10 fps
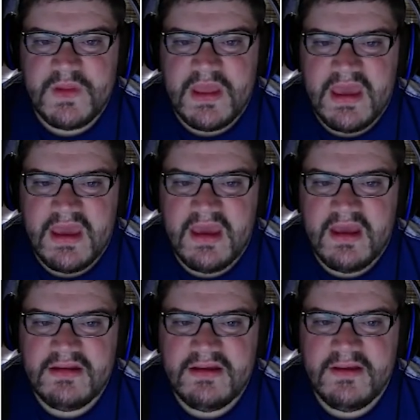
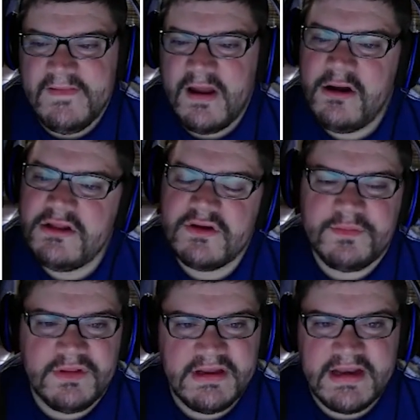And they already took
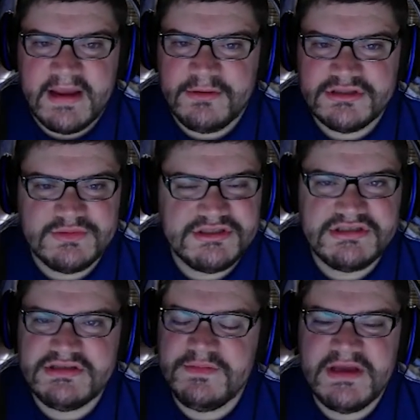Malik Neighbors,
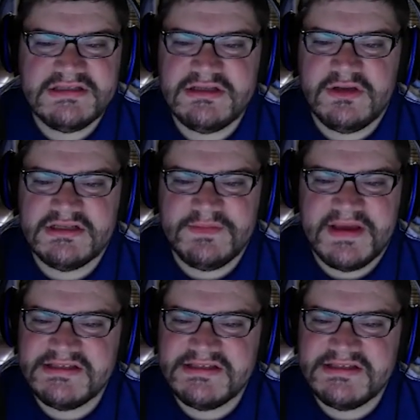which to me still doesn't make